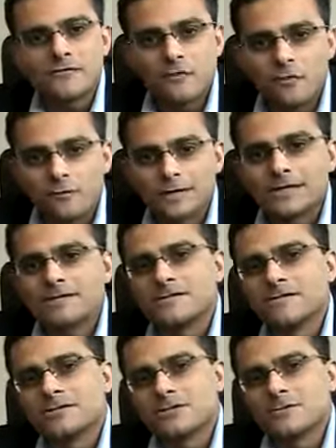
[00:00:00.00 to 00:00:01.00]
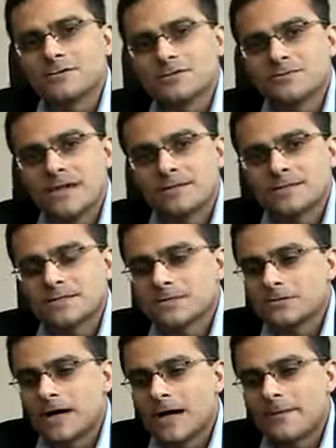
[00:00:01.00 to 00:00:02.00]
forward in the future, we should be able to,